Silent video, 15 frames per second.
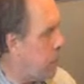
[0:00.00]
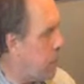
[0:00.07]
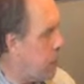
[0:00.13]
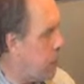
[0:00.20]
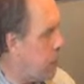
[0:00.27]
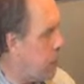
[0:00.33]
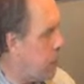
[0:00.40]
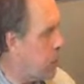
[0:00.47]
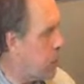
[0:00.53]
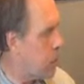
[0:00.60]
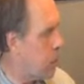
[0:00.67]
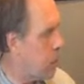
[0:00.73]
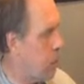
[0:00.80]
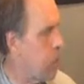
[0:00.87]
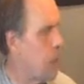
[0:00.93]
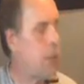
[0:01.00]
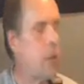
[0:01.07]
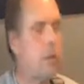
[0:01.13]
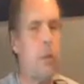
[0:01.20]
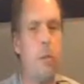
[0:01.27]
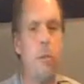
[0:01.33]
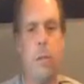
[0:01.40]
a sequence of
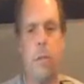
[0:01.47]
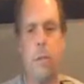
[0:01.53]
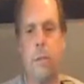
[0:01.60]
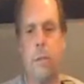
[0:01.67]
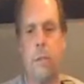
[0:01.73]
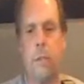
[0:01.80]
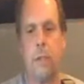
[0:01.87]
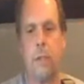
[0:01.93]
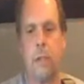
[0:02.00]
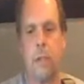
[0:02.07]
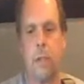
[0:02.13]
two tones